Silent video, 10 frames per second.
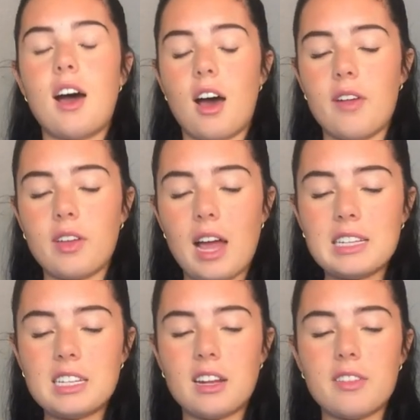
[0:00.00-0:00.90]
Uh, the
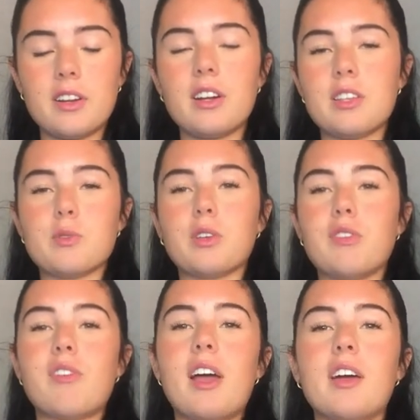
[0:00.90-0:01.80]
content on there is
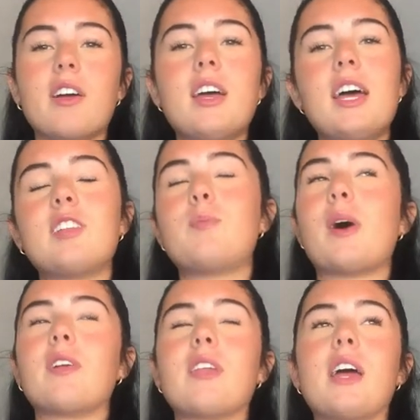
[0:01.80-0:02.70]
really fire. It's
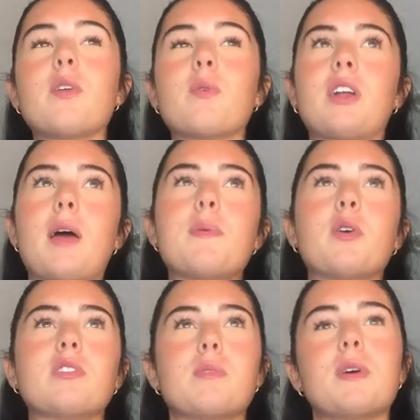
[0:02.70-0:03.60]
better than what I
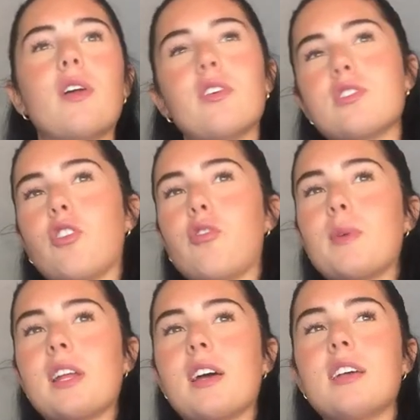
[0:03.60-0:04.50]
post on my other social
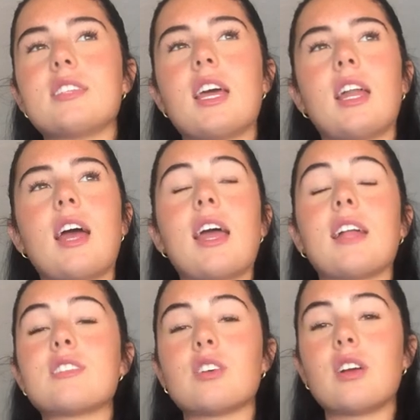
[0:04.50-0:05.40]
medias and I
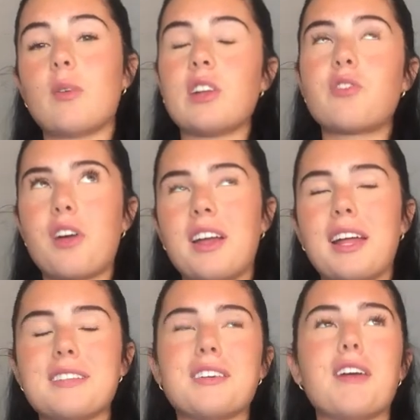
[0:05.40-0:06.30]
answer, oh, I try and
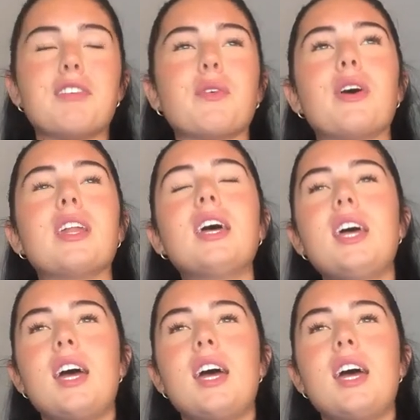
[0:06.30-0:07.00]
answer everyone.